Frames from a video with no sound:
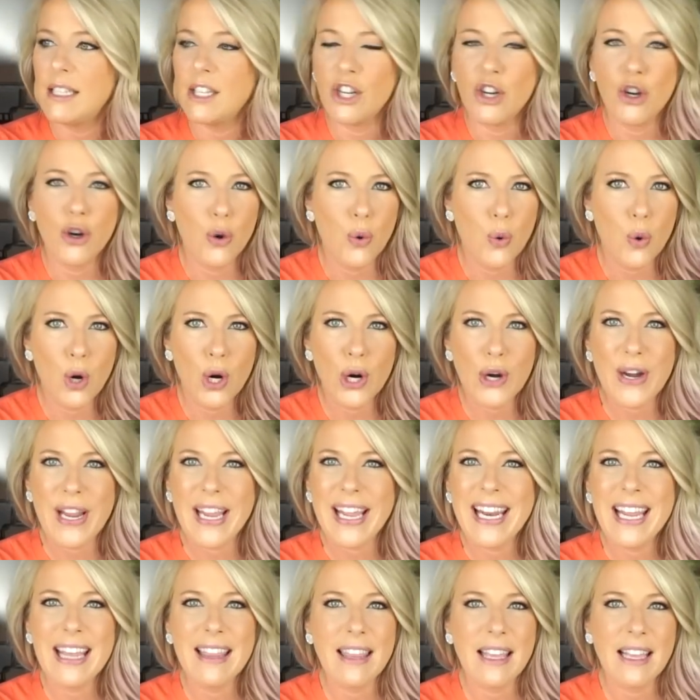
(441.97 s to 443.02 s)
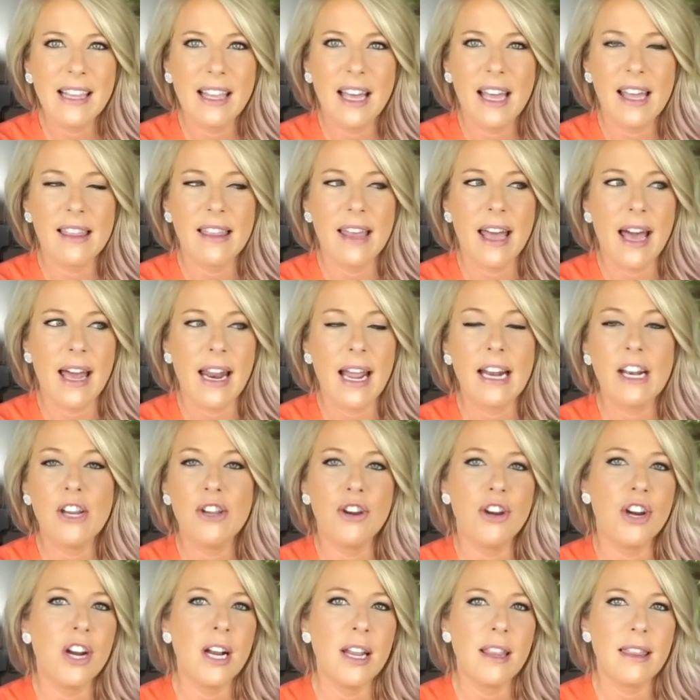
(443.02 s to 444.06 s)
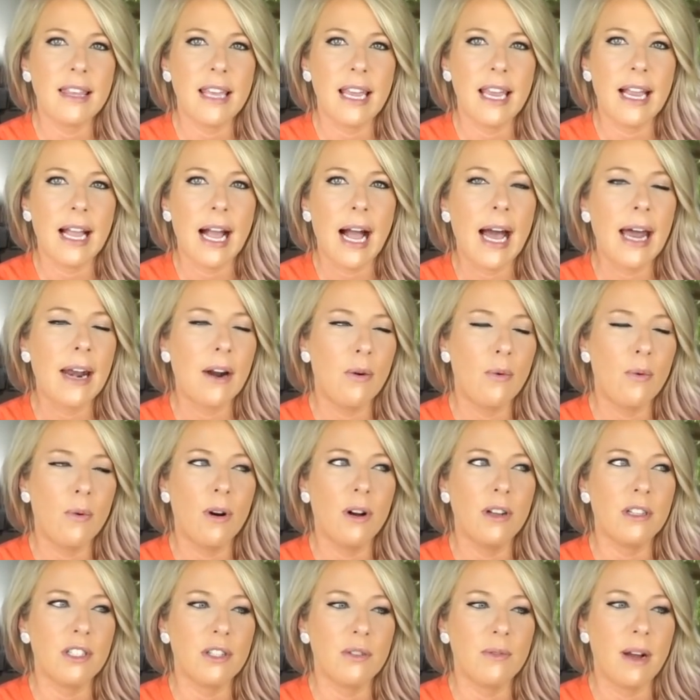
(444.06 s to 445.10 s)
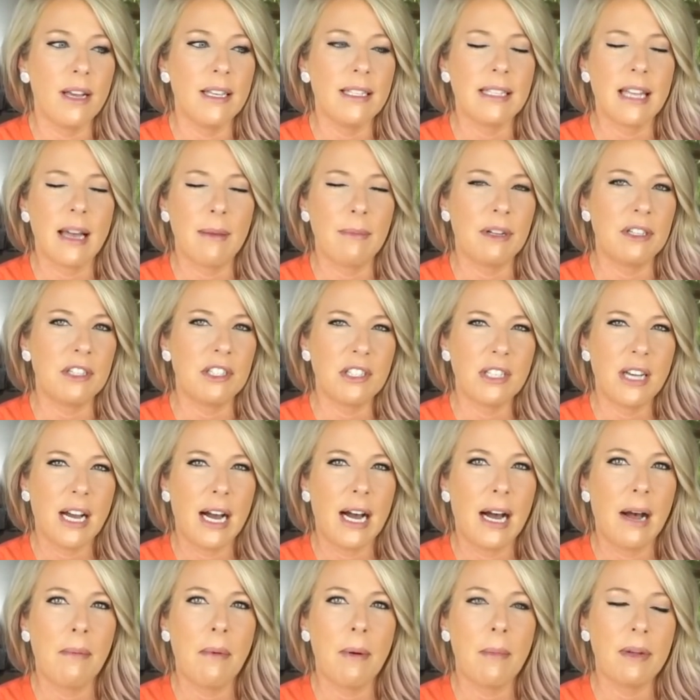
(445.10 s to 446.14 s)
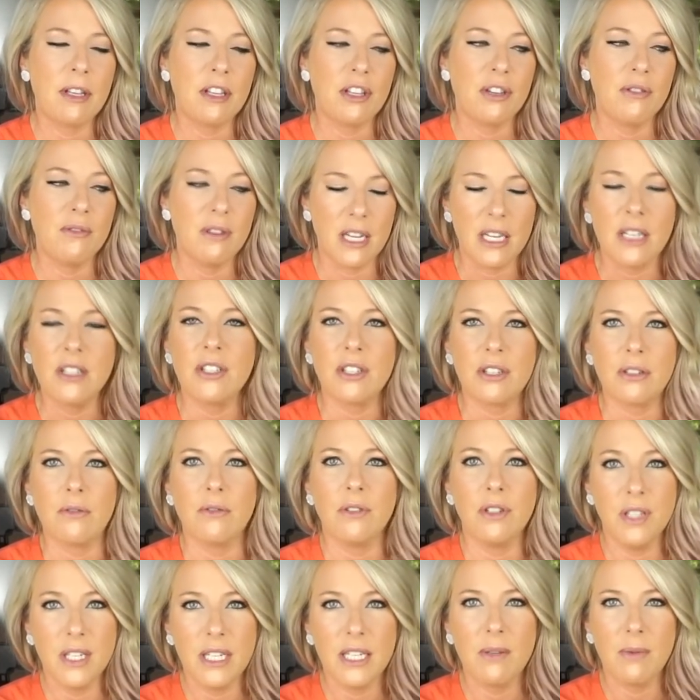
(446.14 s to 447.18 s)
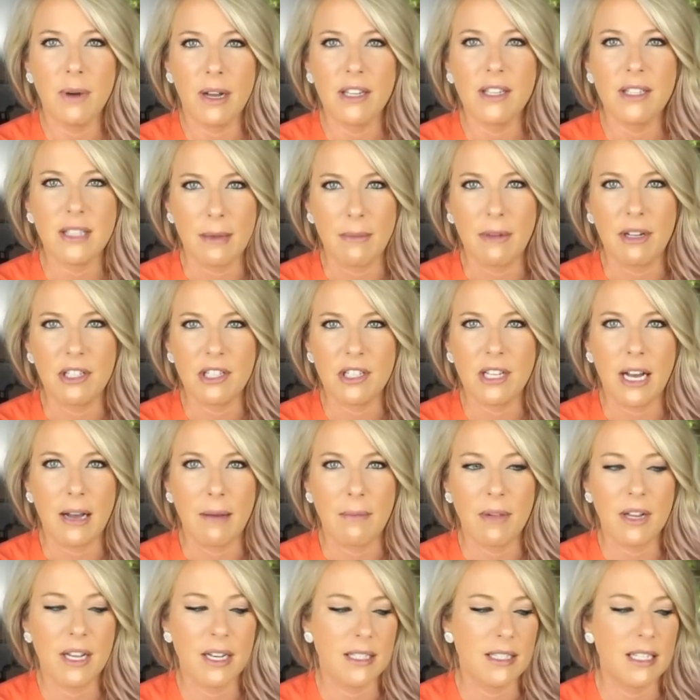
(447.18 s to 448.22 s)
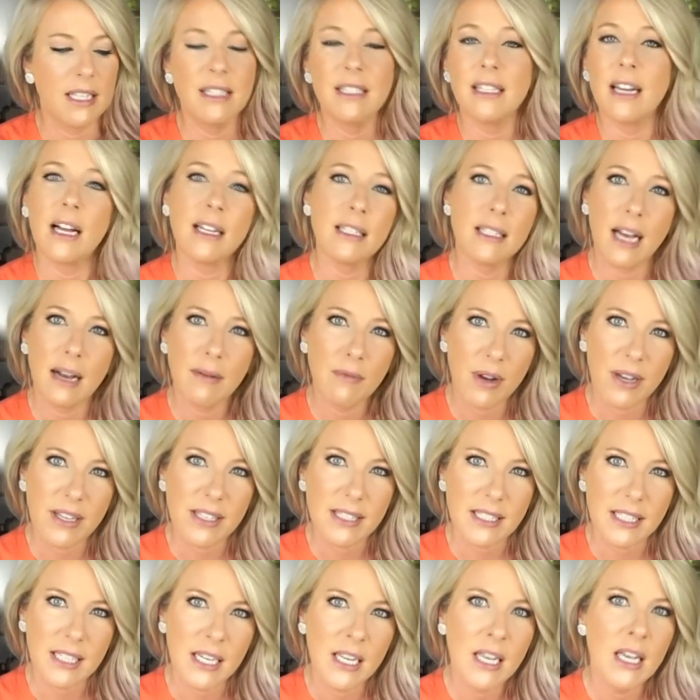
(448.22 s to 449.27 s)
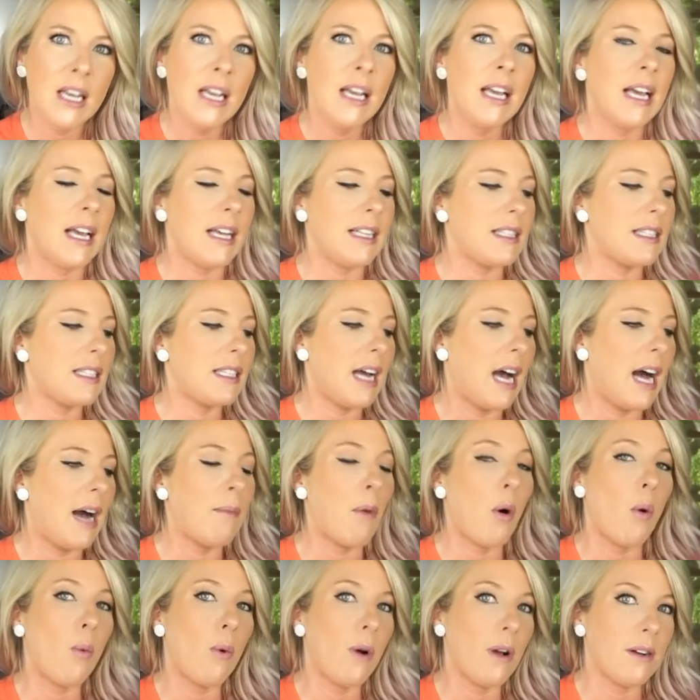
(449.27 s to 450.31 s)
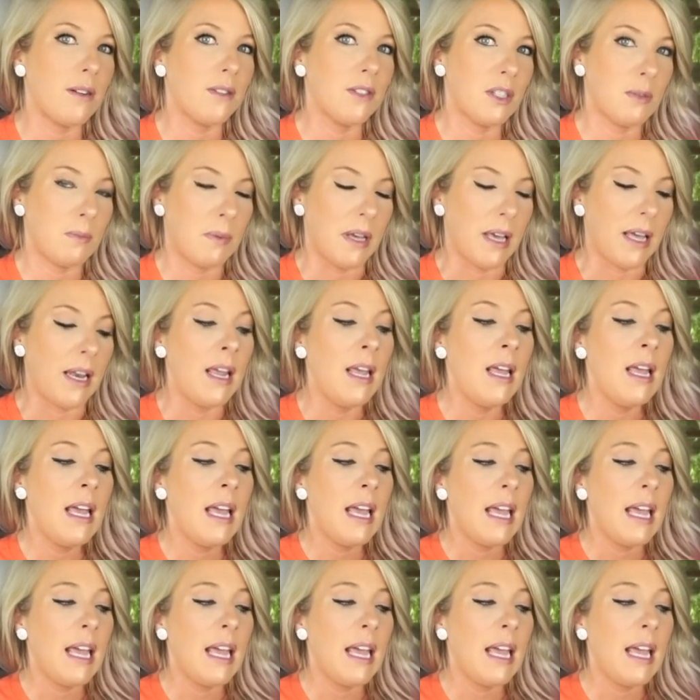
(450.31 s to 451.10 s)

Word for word: decor, anything like that. And you're gonna think, I don't want to waste that much time, but you need to. You need to waste that much time because it's not time wasted, it's time well spent.